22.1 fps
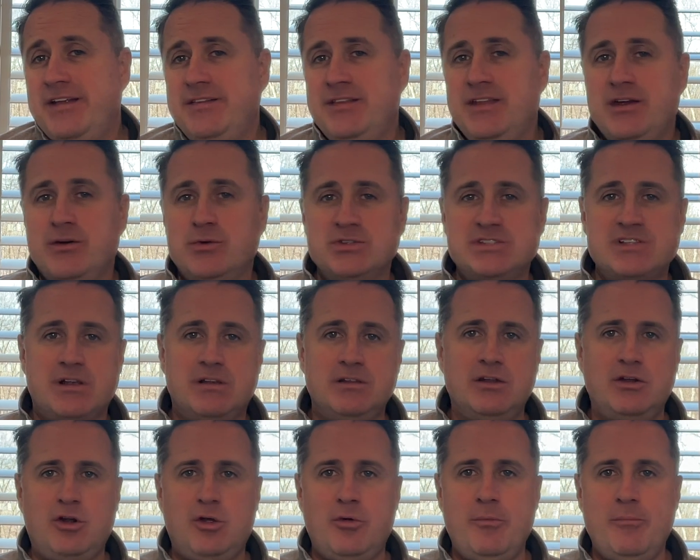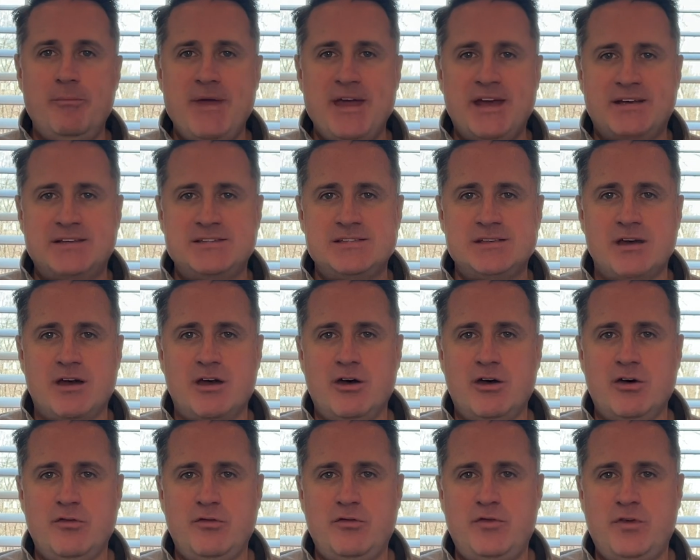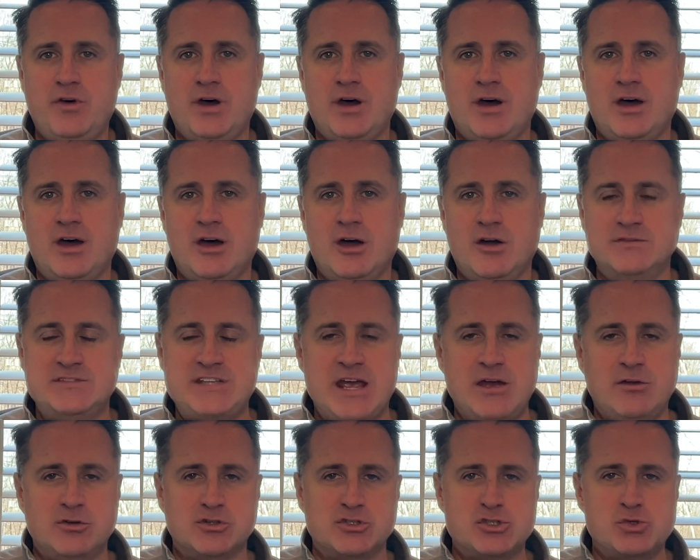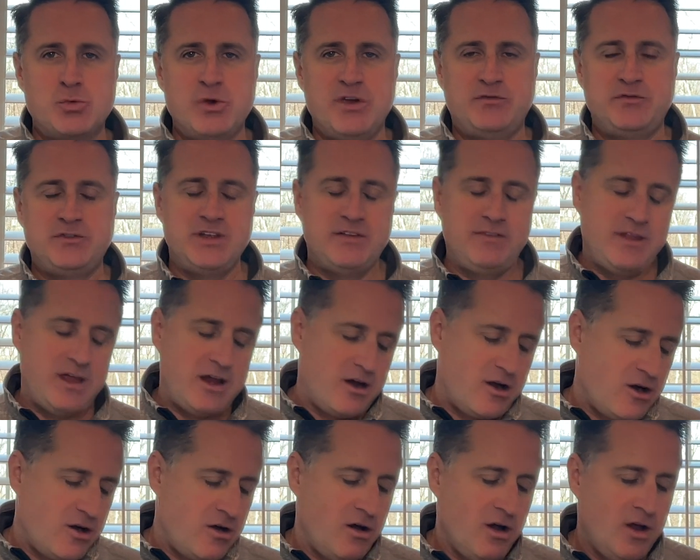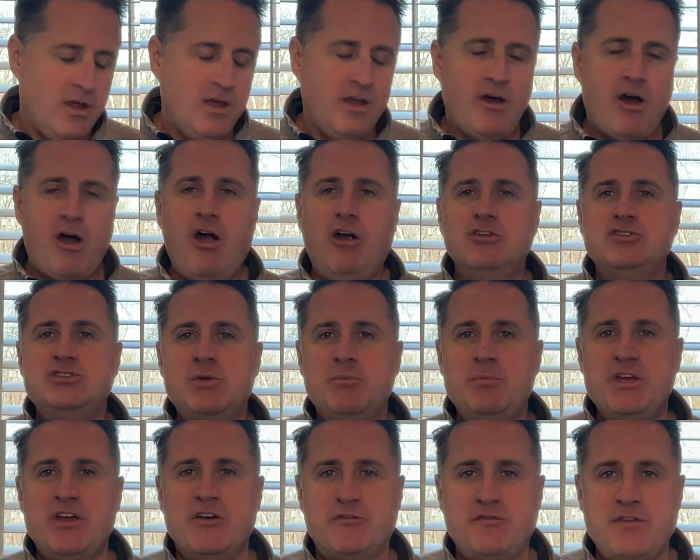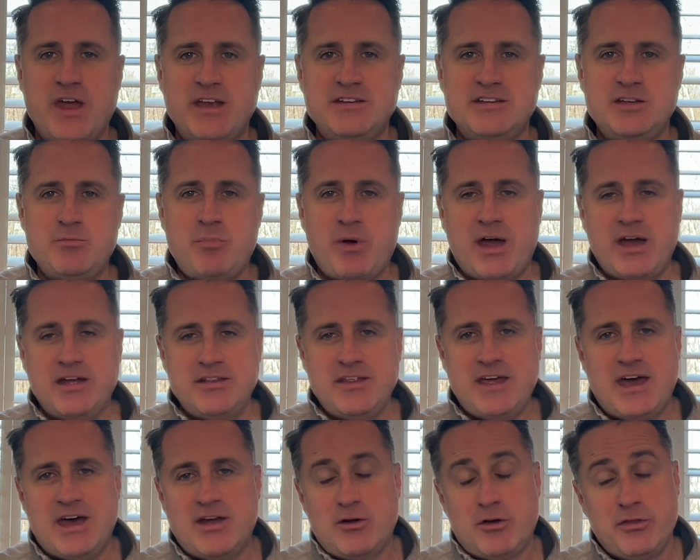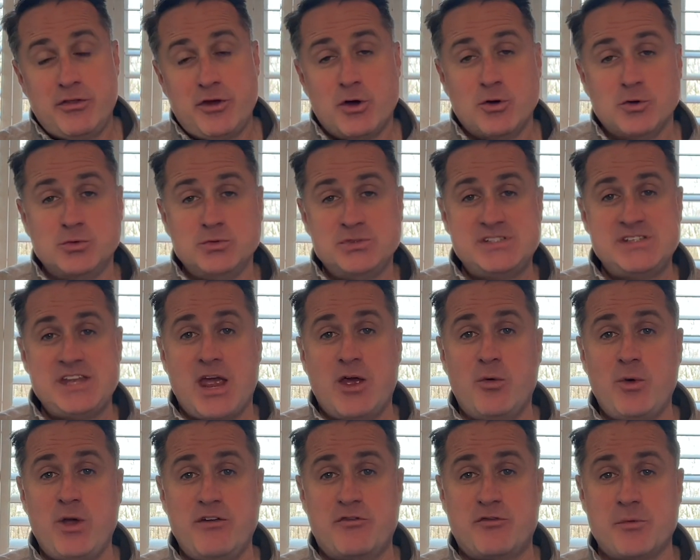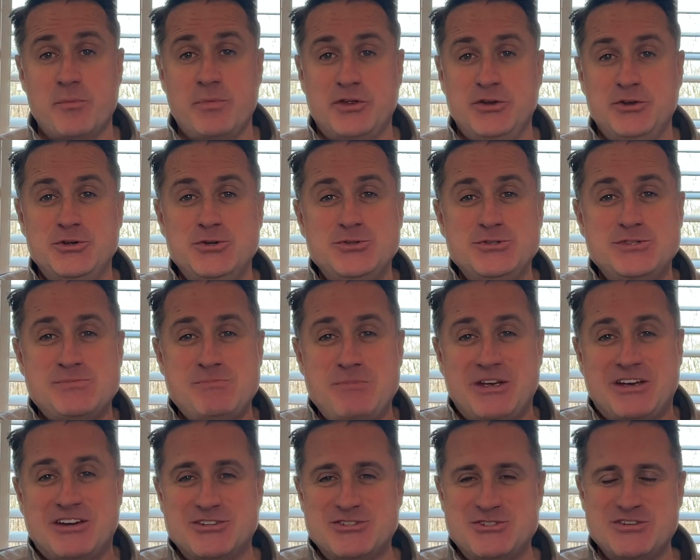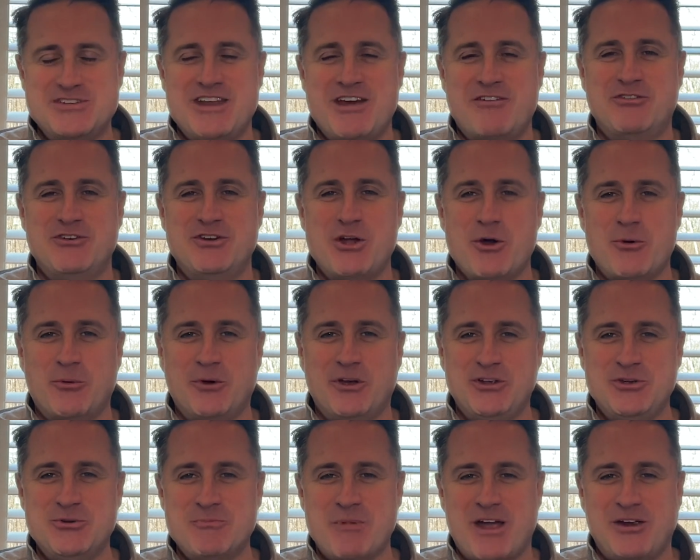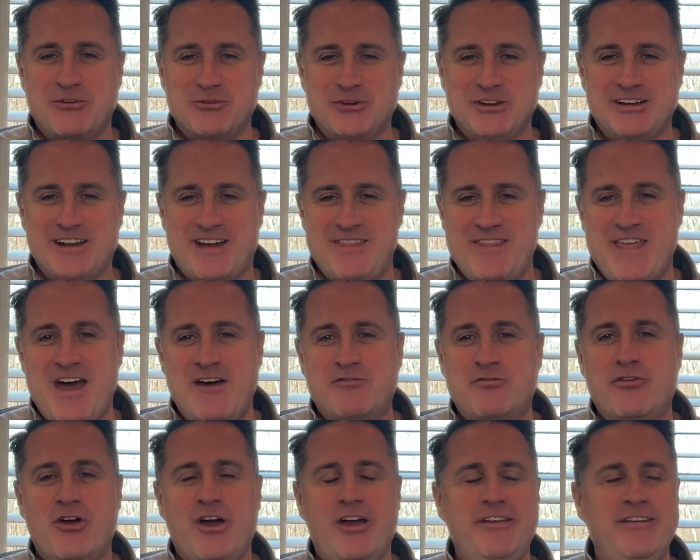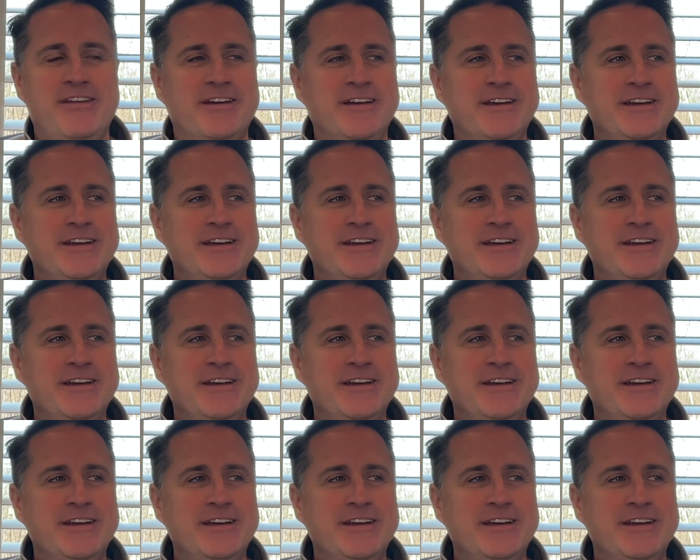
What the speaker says: There was a little mix of Taylor Swift in there. Hard to be offended by that, although stay away from the news because you never know what you might read on that front.